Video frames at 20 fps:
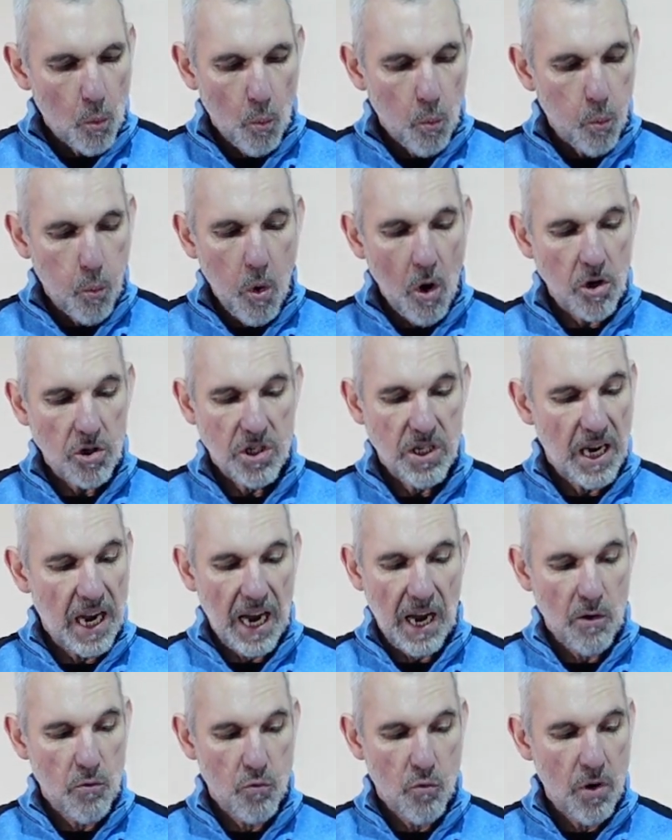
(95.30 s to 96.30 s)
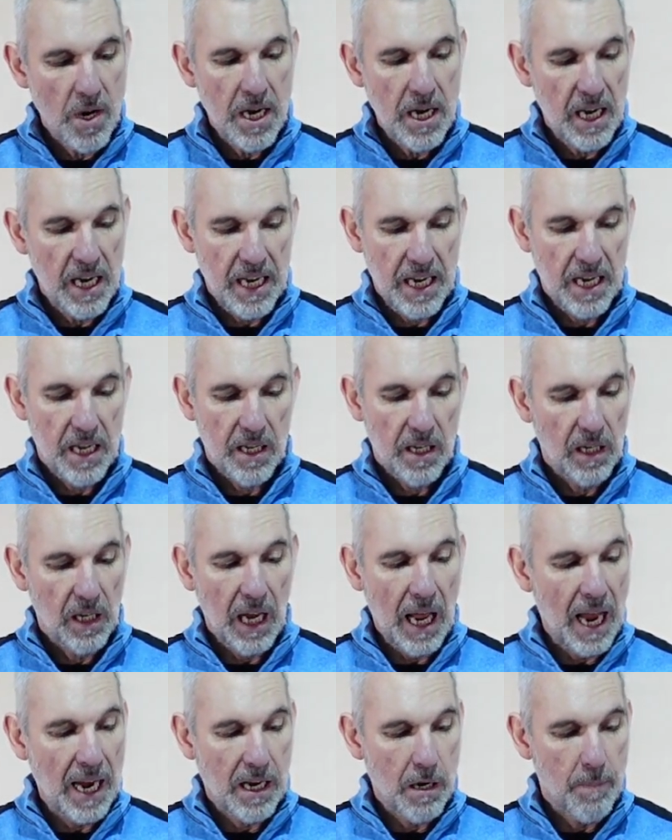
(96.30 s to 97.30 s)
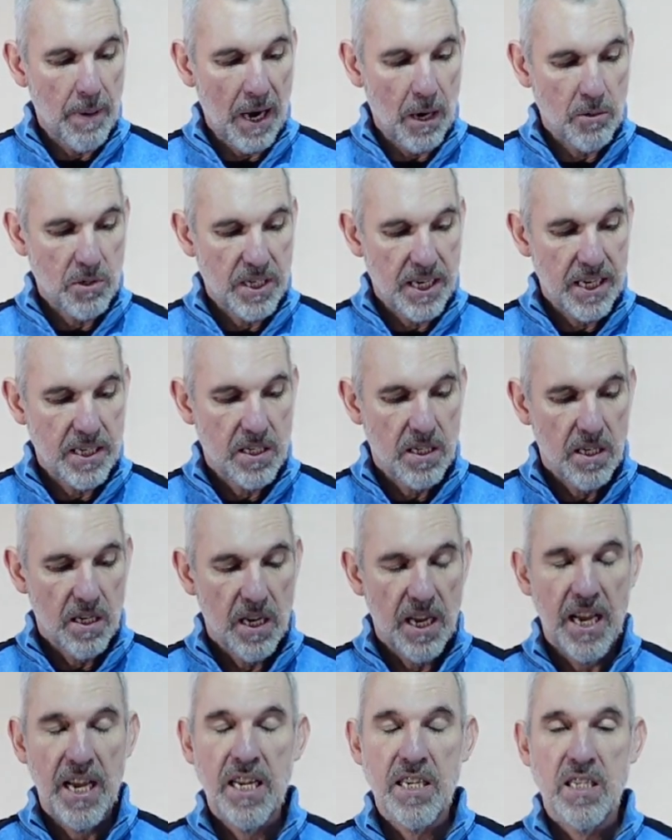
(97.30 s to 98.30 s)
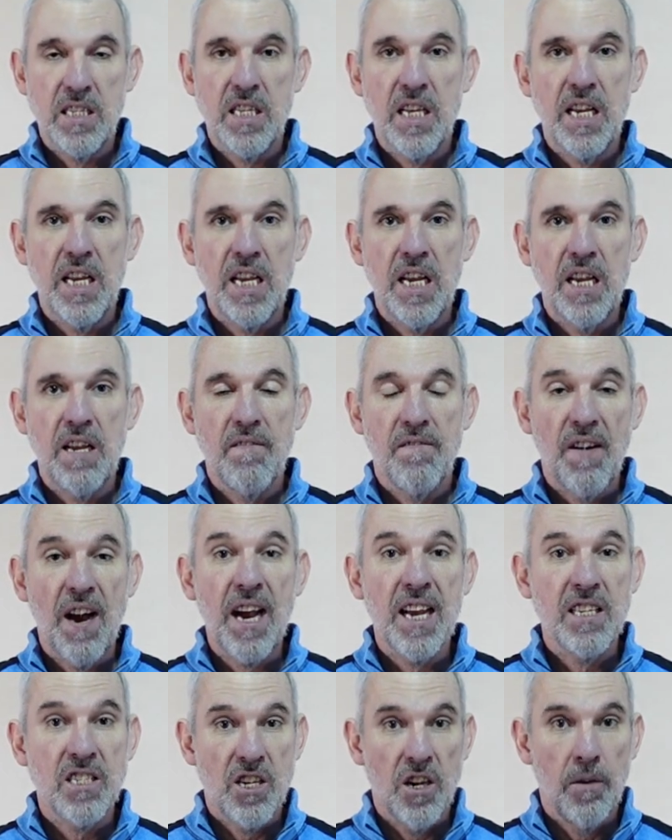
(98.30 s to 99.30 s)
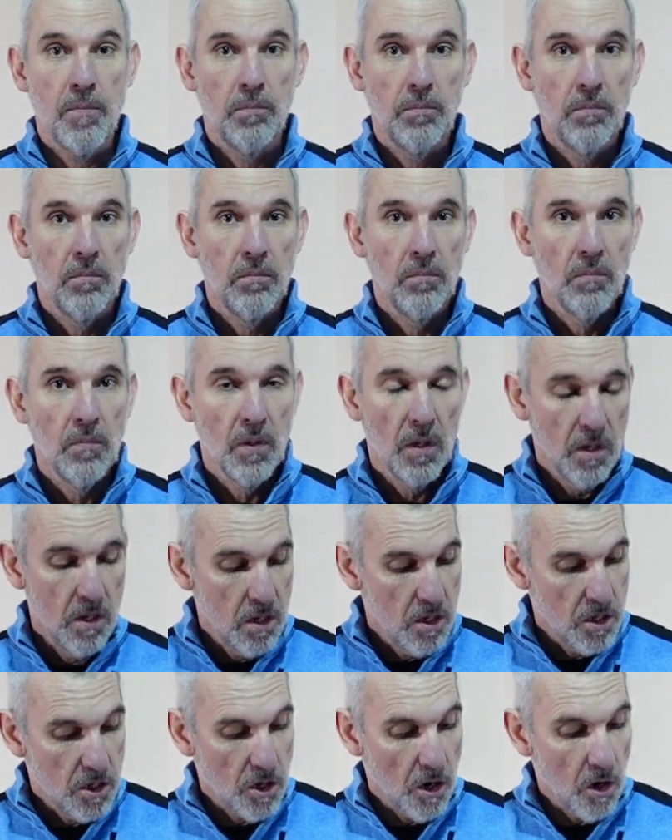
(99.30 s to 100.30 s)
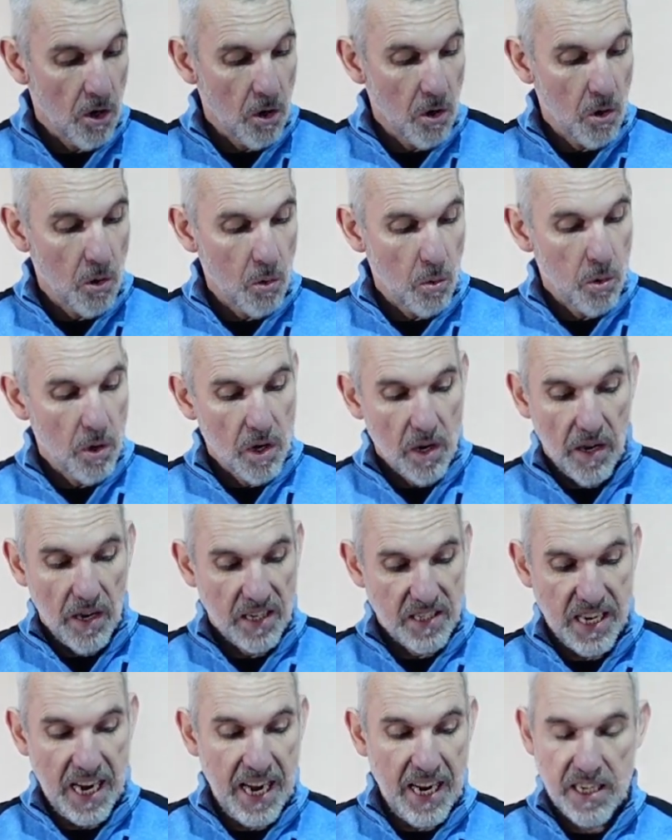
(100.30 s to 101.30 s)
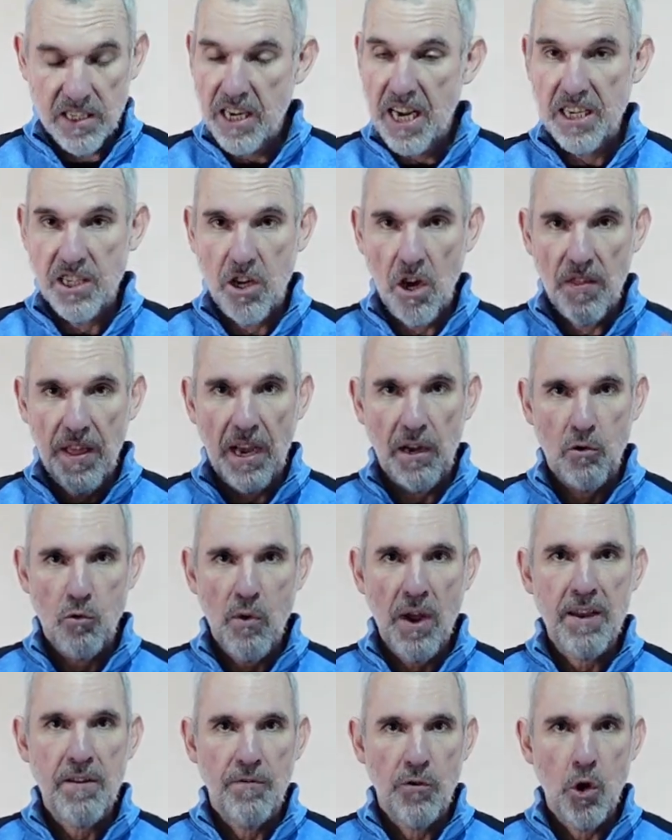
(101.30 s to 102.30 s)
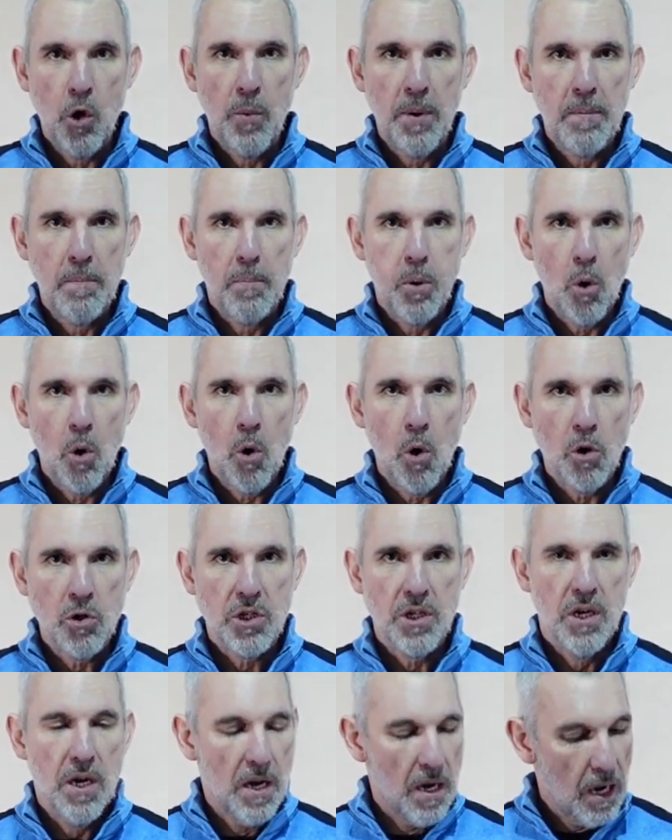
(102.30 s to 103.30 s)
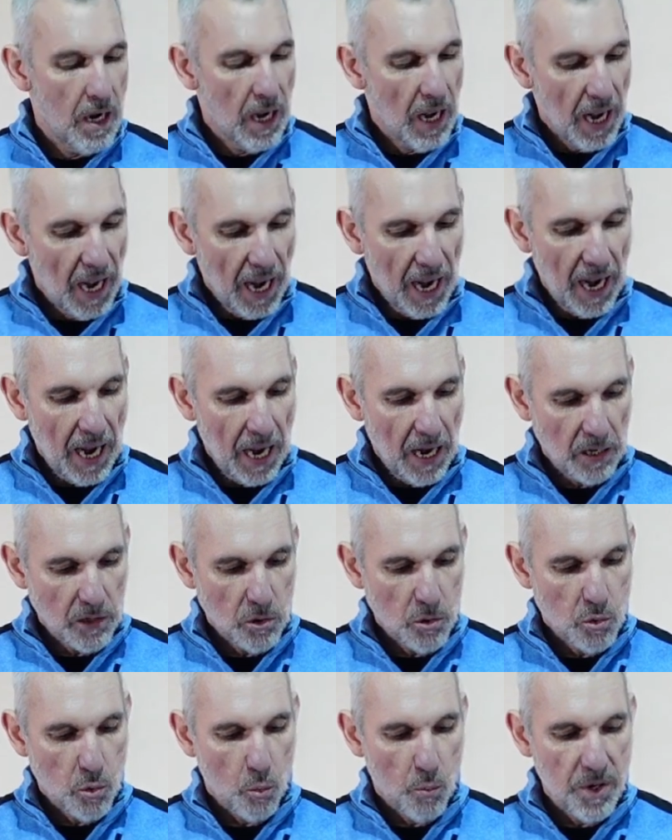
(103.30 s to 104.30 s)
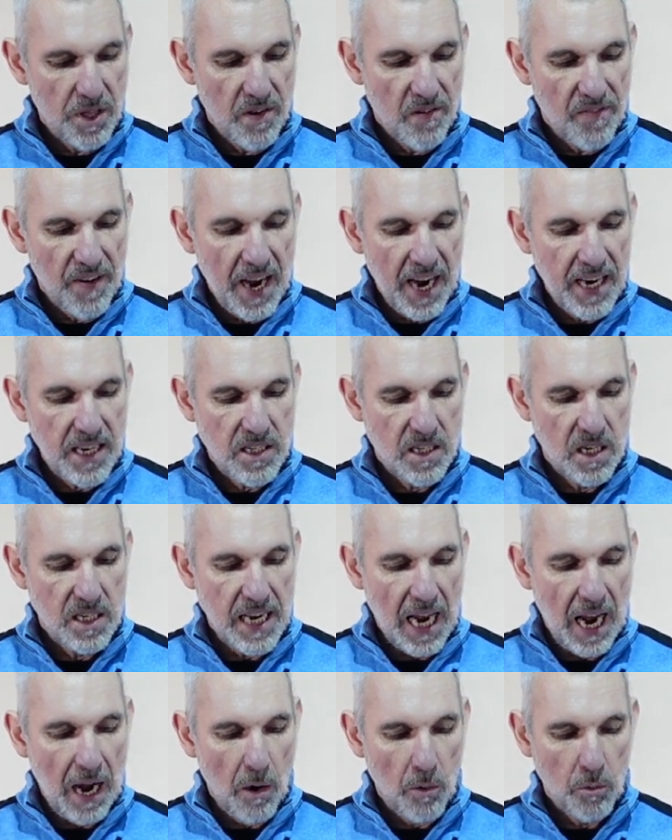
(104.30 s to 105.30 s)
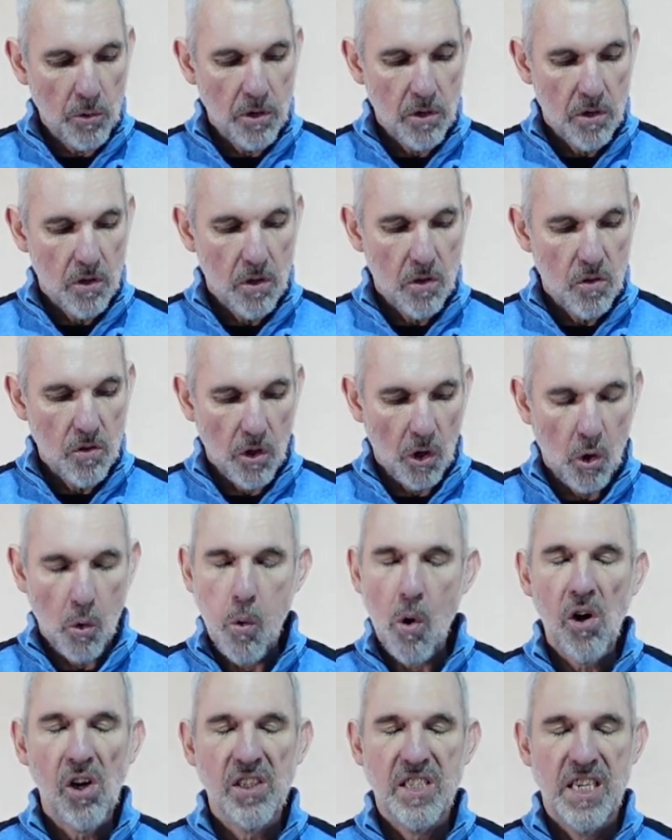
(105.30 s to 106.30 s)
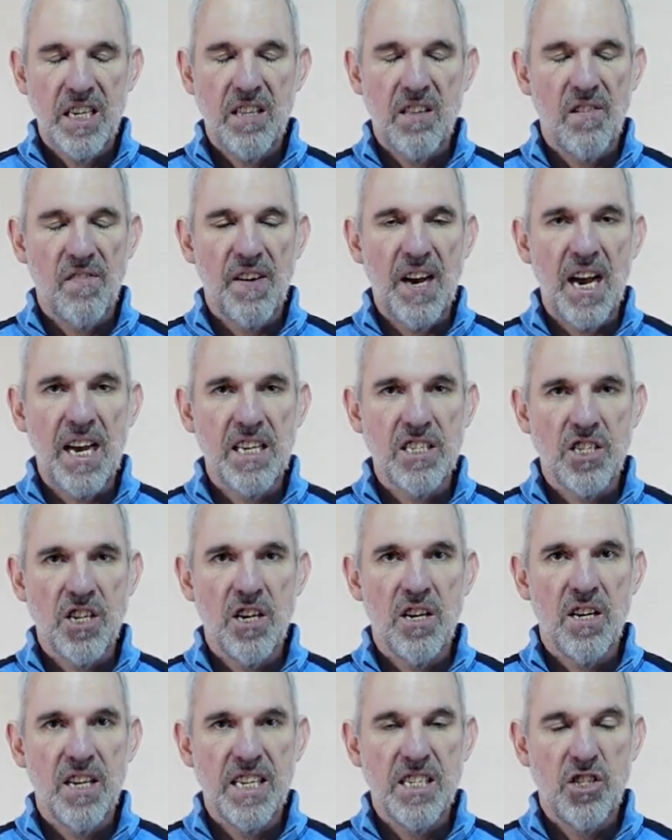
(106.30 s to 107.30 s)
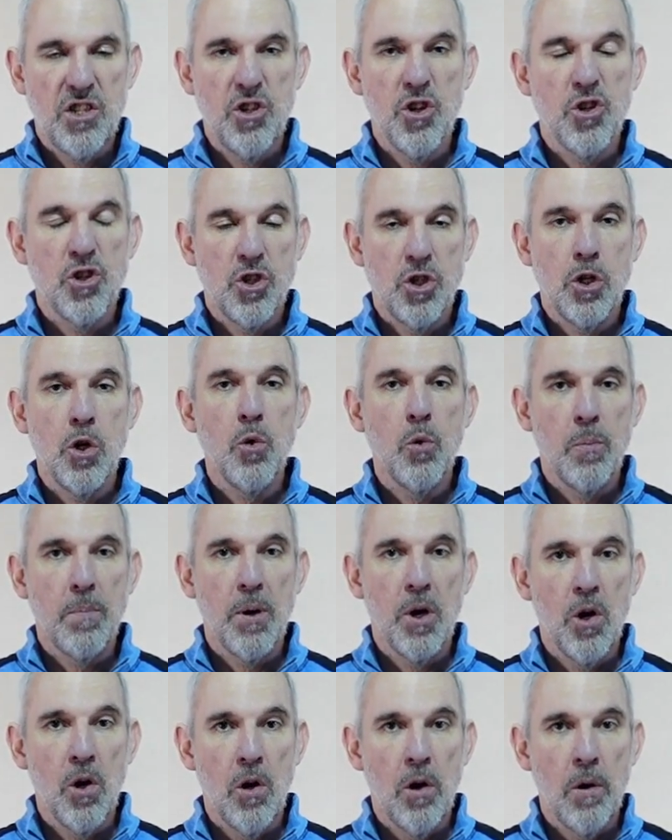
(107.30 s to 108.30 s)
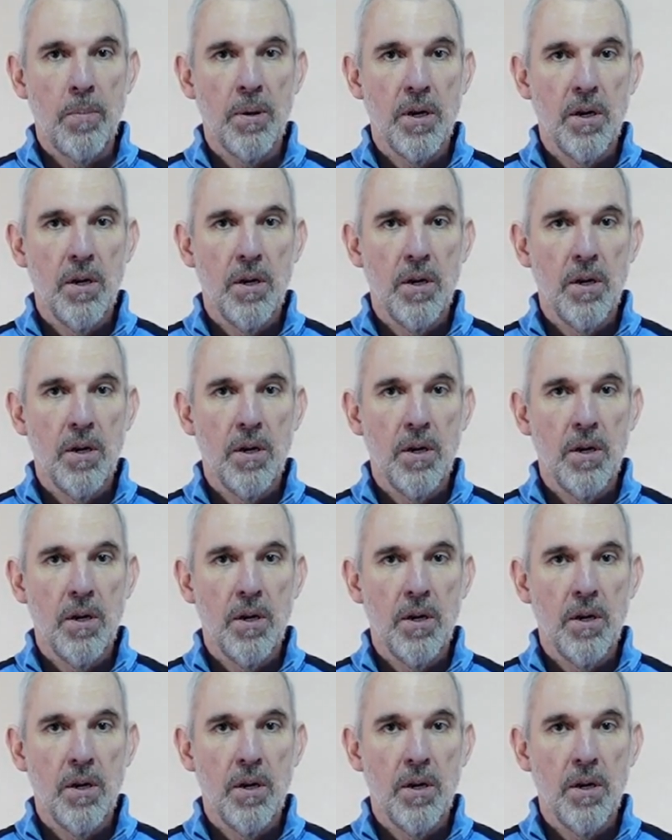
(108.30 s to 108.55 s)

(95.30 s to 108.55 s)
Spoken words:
What I really like about it is the visor. So I say it's got that great viewing port, and with the visor down, the quality of the visor is just superb.